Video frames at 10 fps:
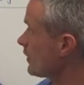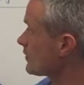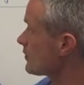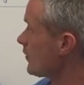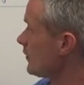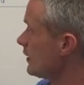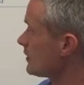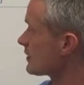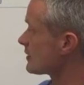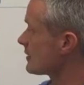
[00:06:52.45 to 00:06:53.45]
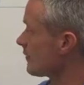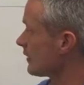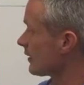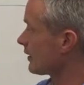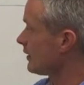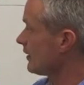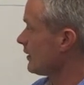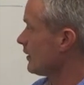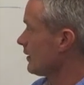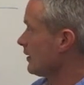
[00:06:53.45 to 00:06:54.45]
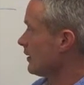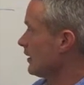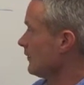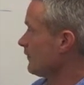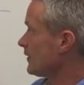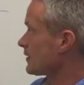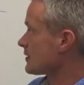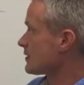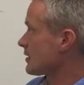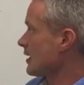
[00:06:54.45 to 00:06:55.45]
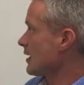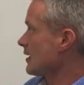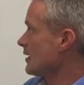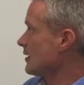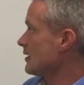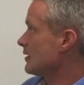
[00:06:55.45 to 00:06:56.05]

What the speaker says: So in the stomach, if it's a